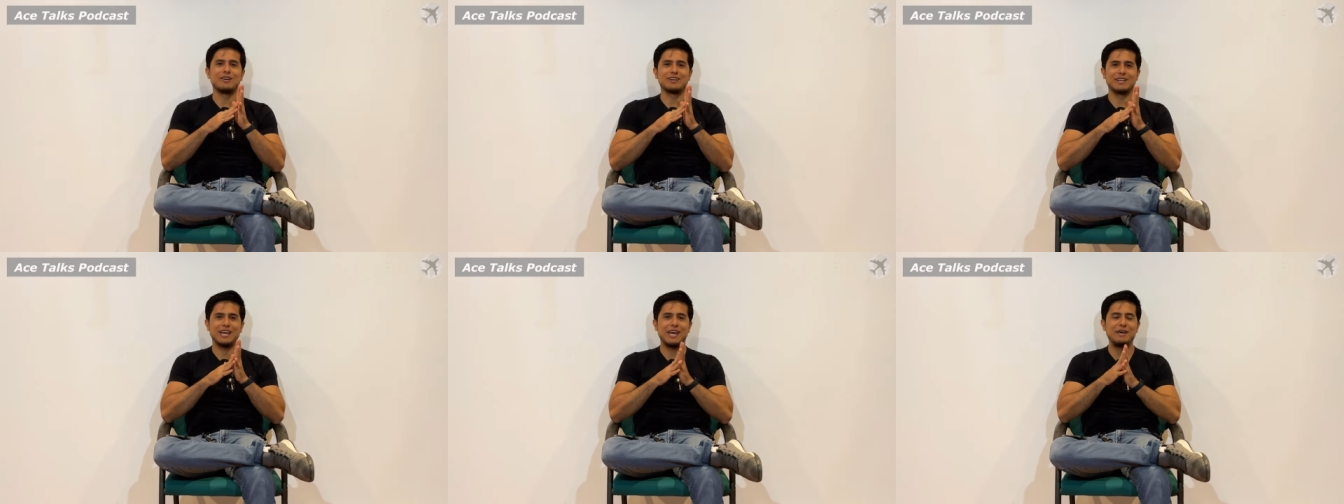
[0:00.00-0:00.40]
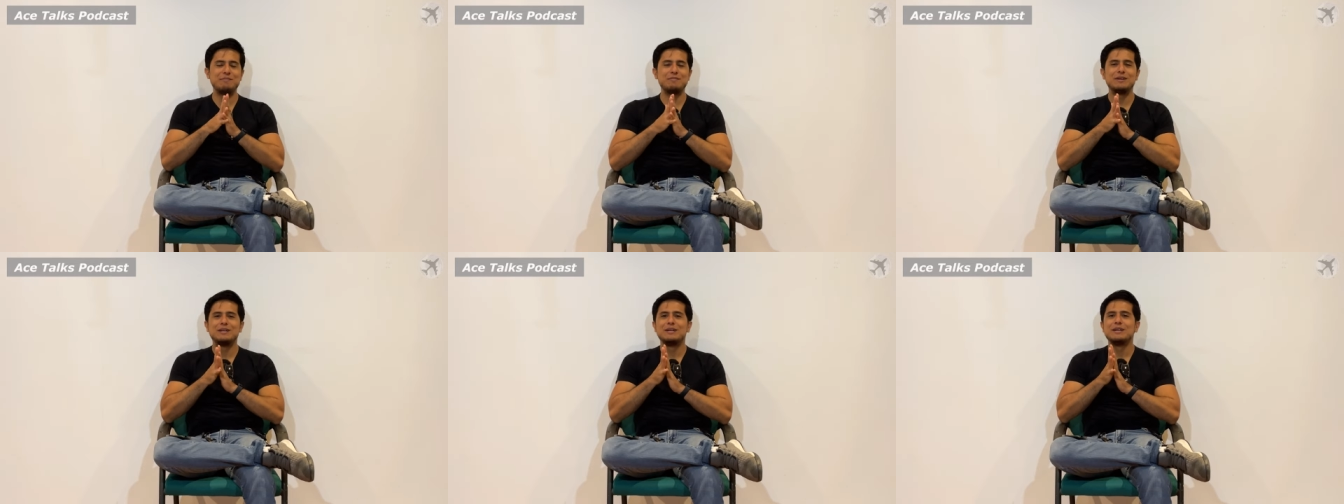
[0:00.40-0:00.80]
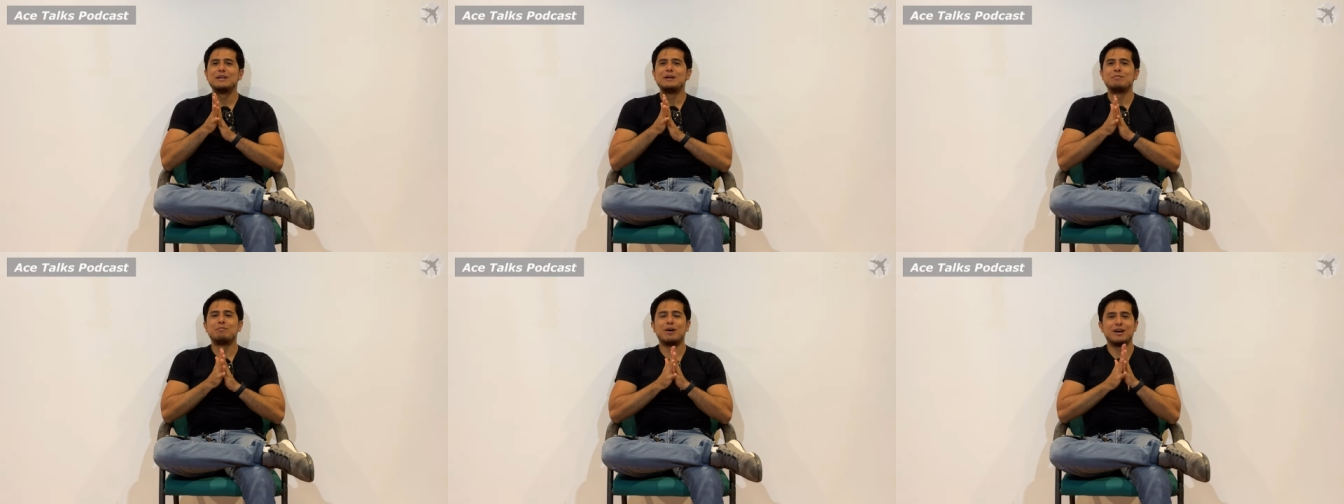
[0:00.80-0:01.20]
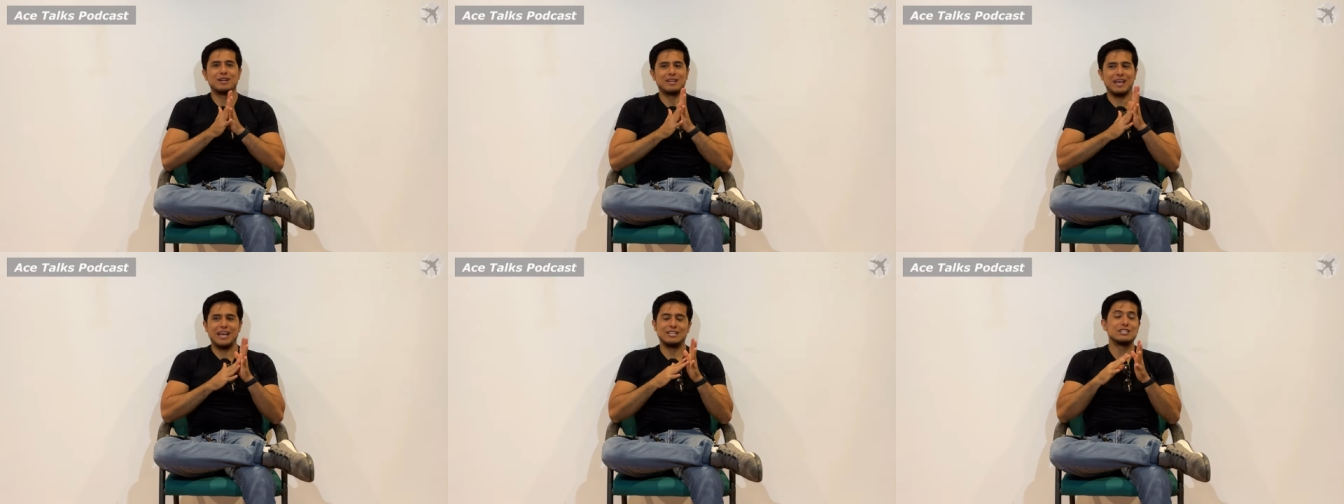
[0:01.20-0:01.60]
it a game,
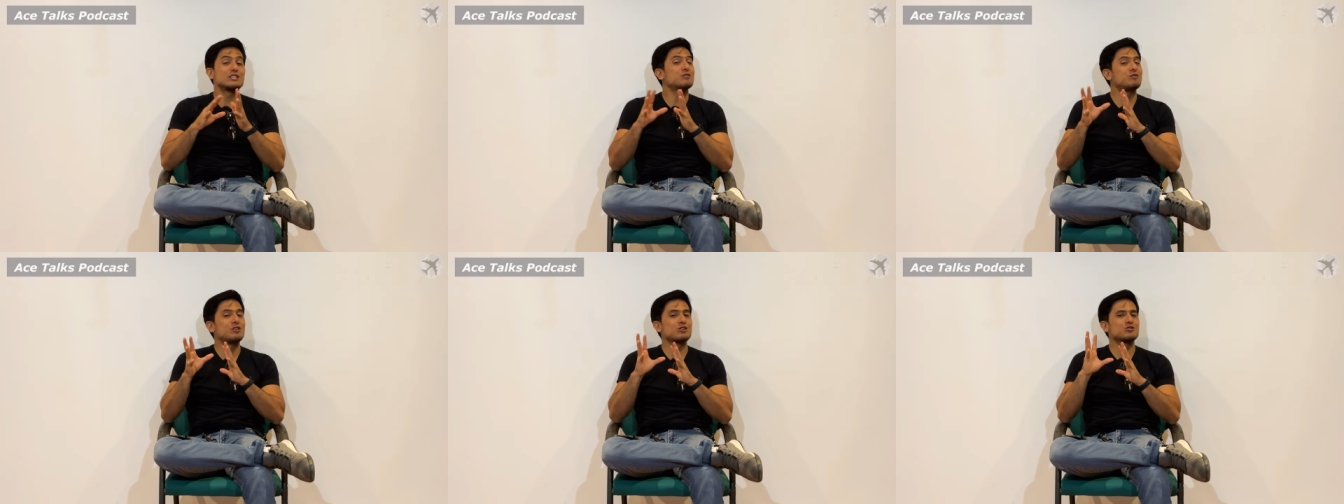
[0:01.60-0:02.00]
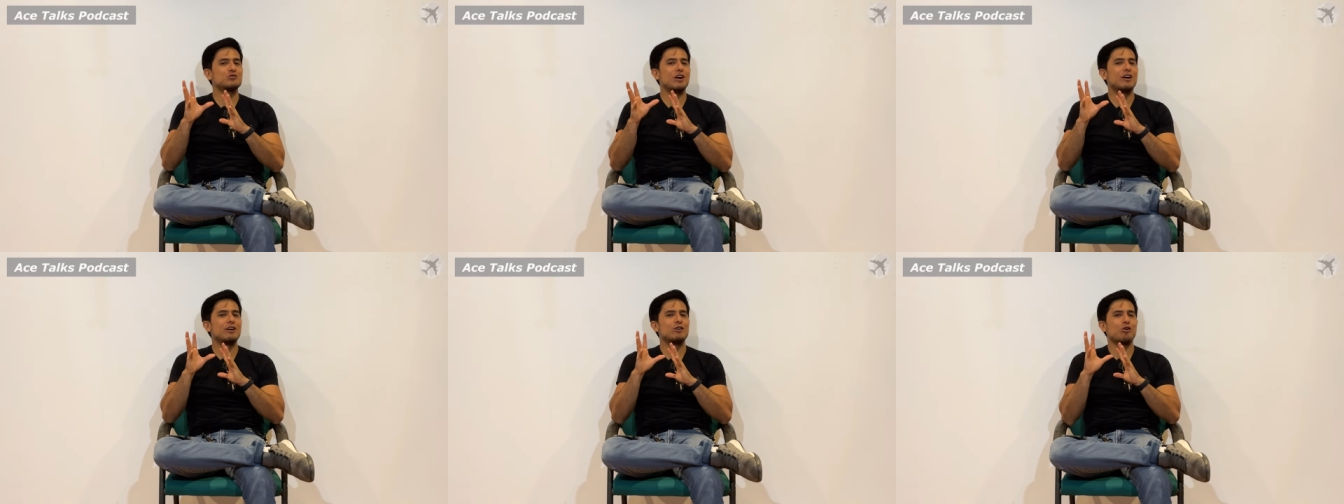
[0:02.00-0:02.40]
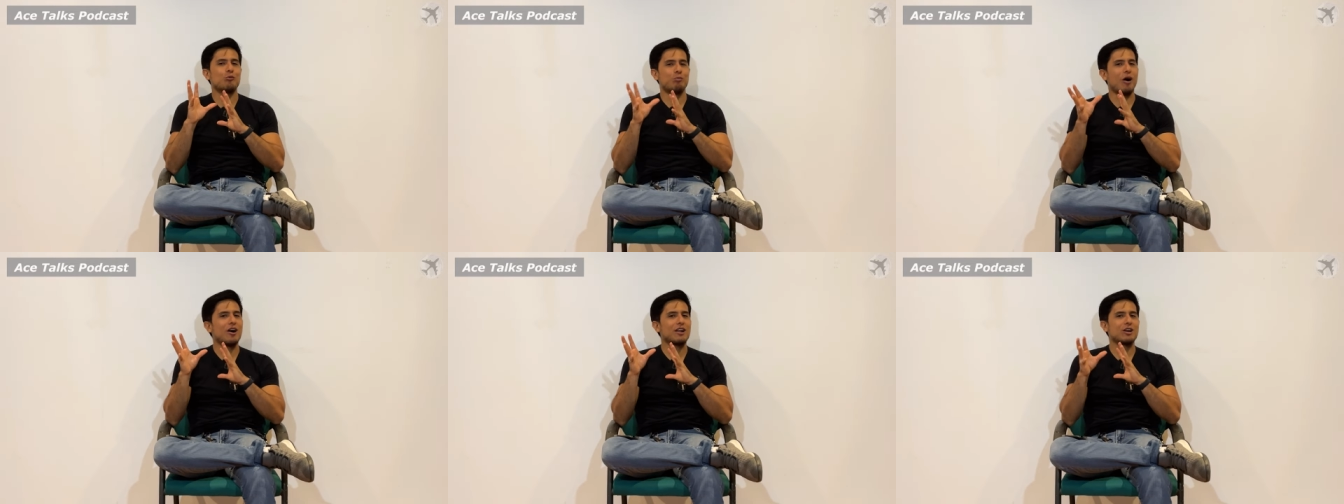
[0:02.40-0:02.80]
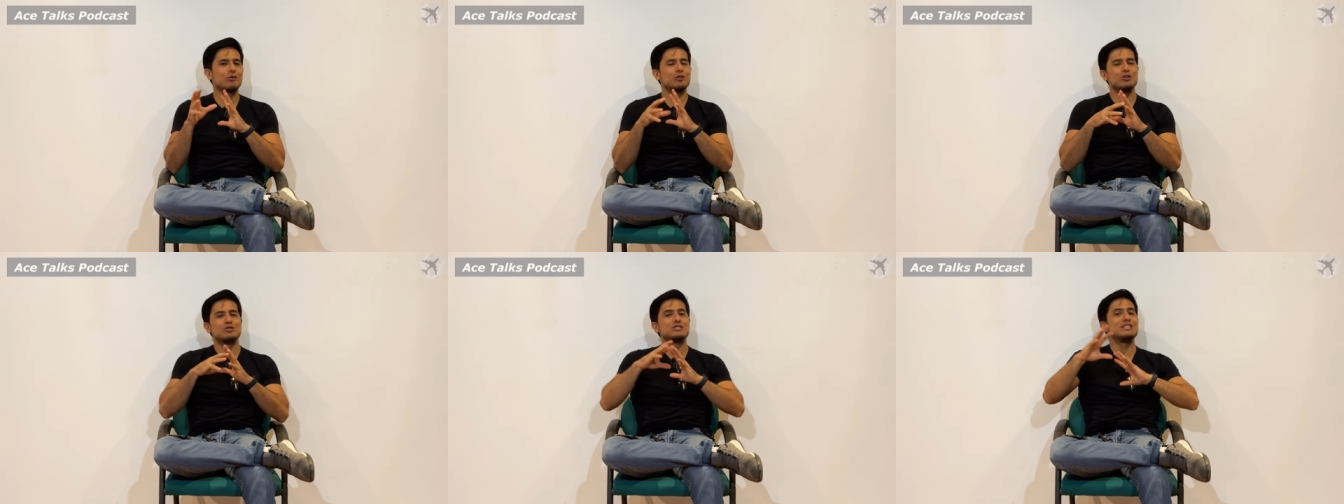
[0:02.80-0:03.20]
but it just feels very robotic
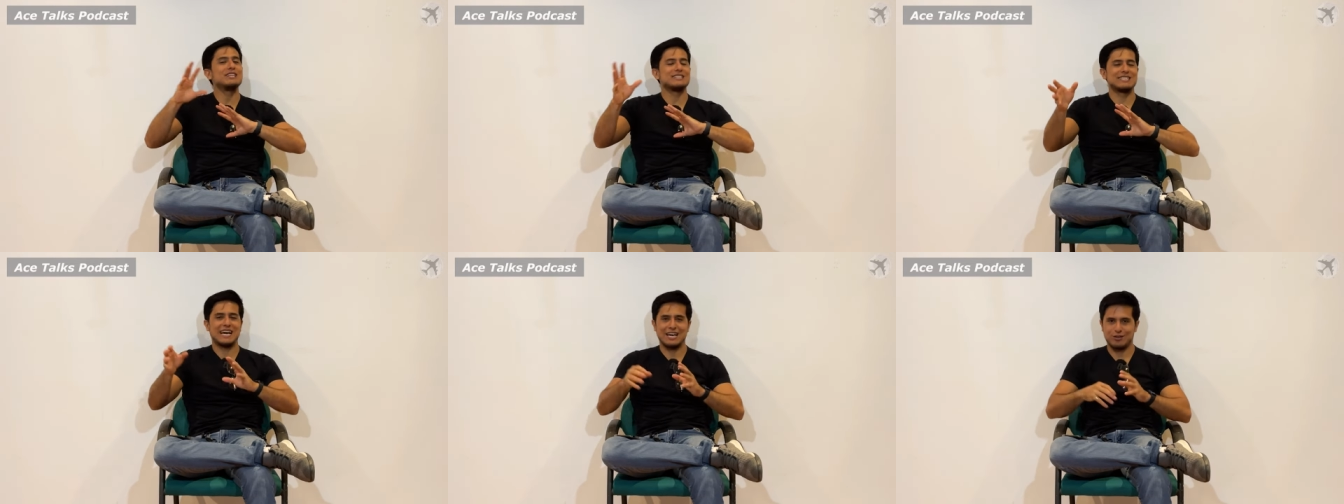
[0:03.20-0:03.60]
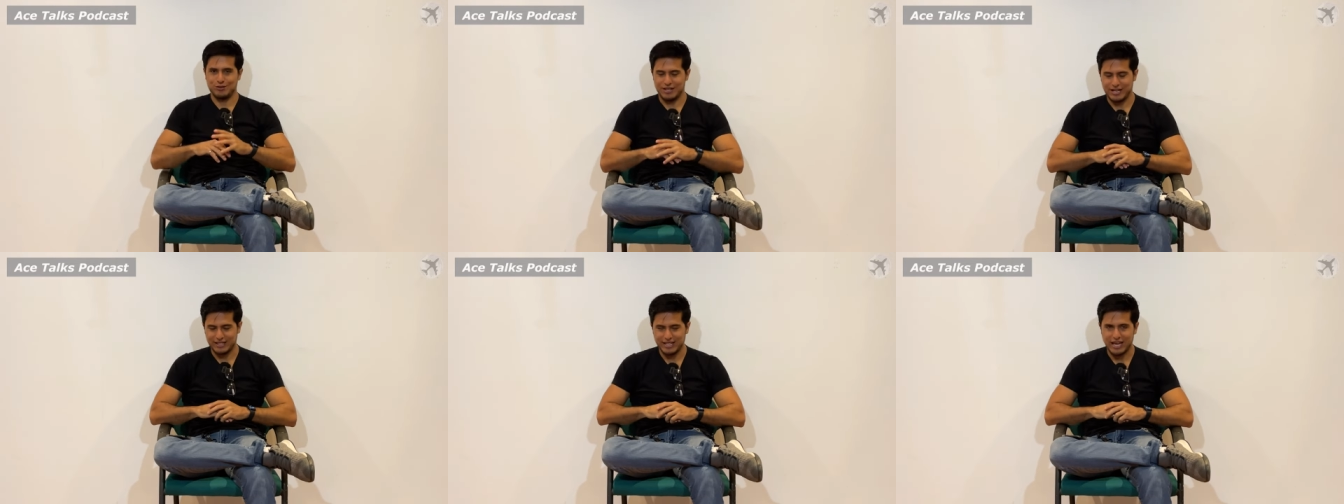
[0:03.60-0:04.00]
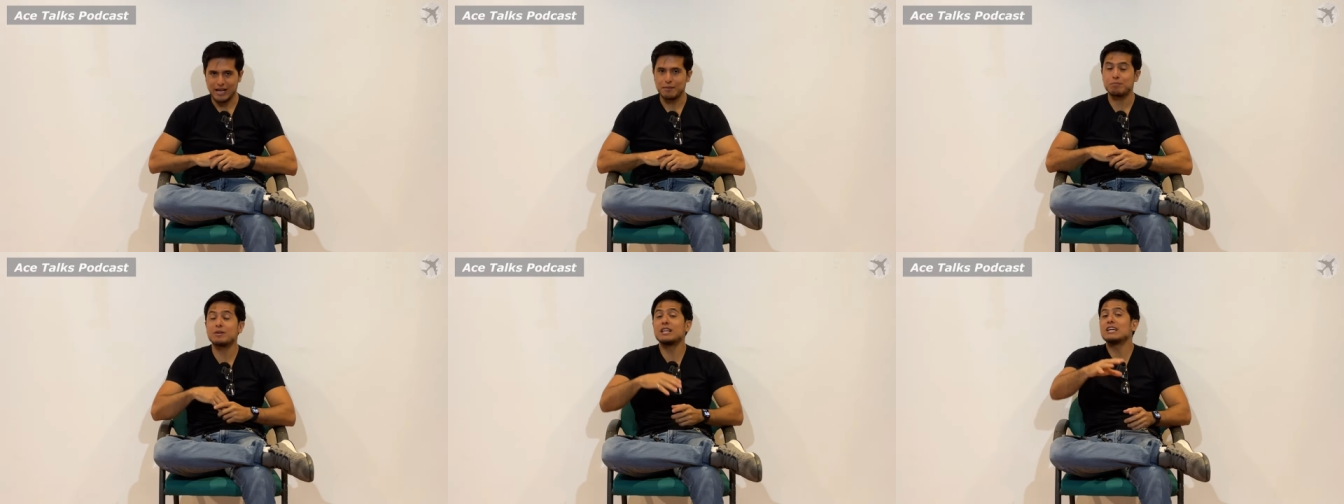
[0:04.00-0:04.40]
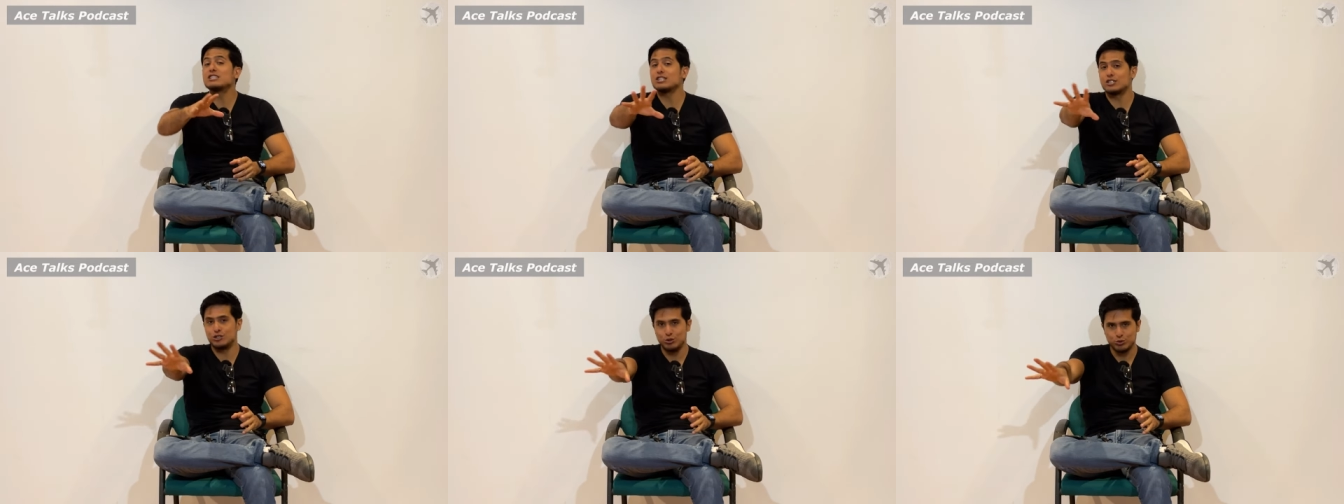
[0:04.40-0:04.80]
when you see a title like that. But that's
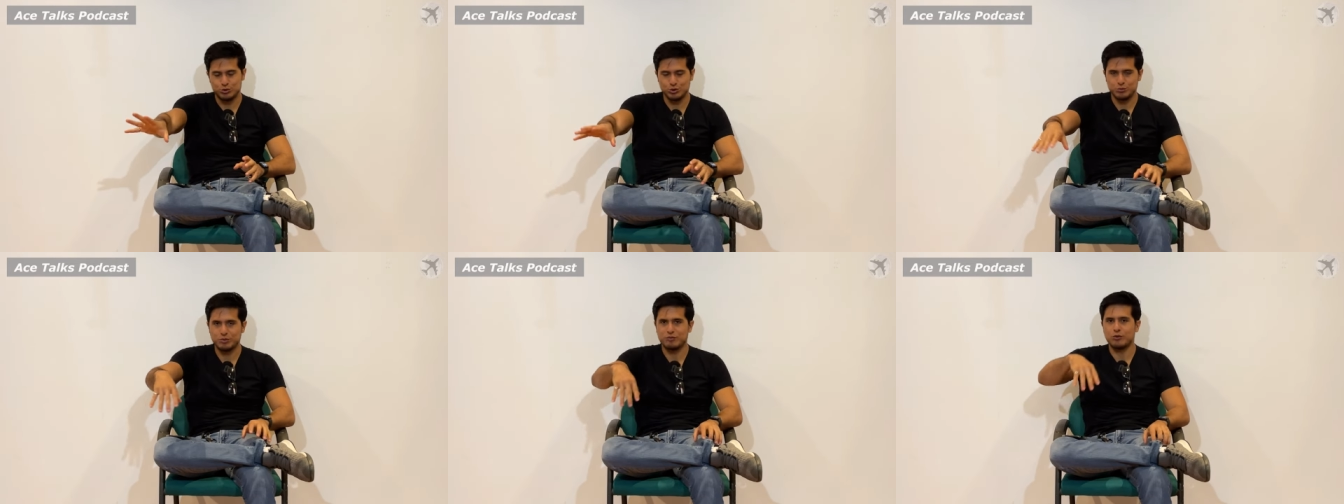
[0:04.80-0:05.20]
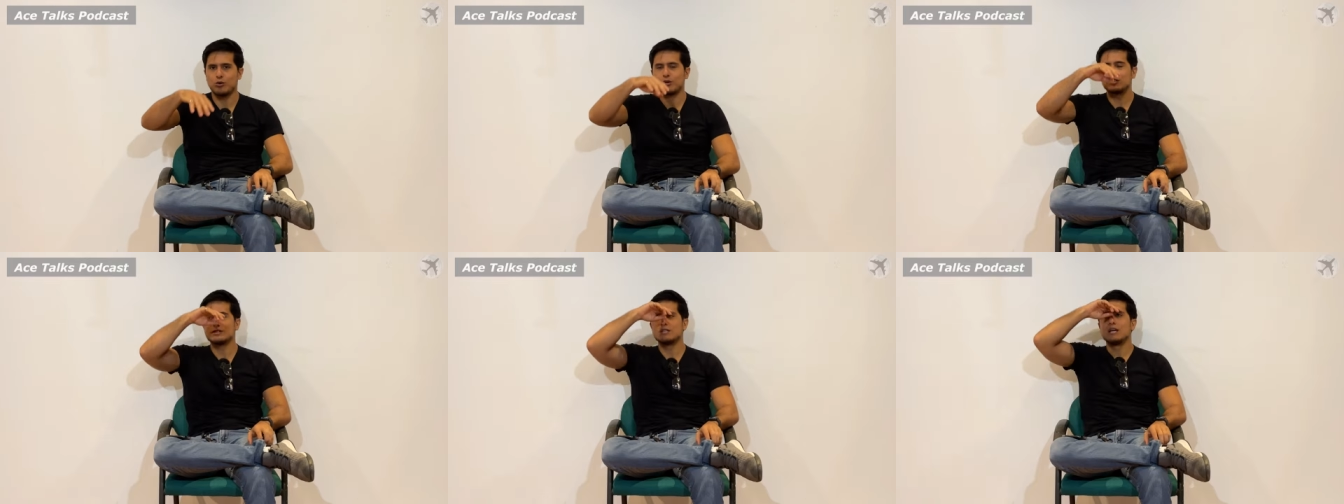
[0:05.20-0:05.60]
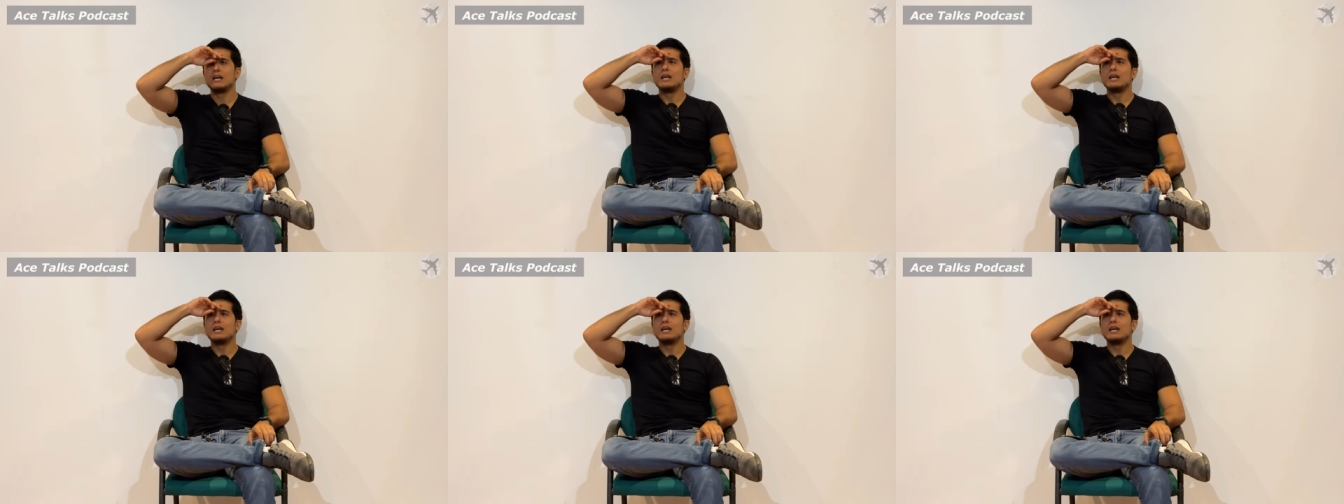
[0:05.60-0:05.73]
just YouTube, of course.